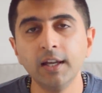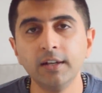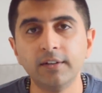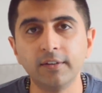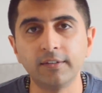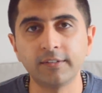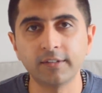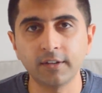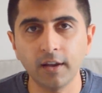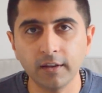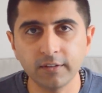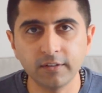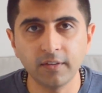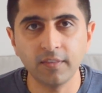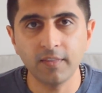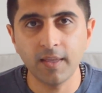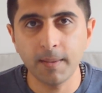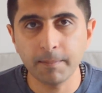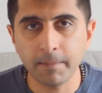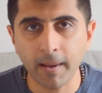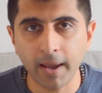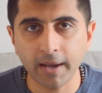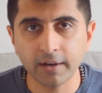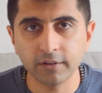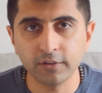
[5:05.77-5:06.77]
discussing
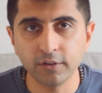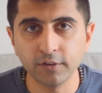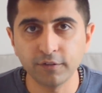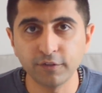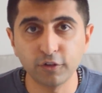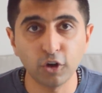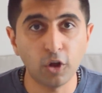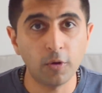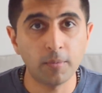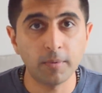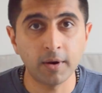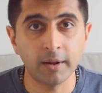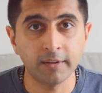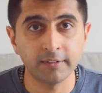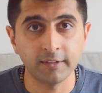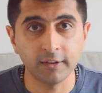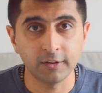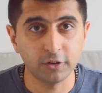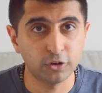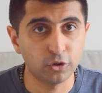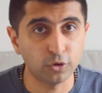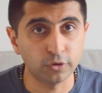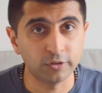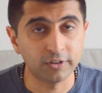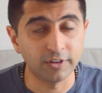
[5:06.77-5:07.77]
the impact of
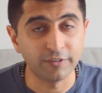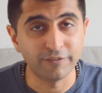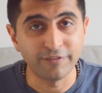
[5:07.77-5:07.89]
globalization on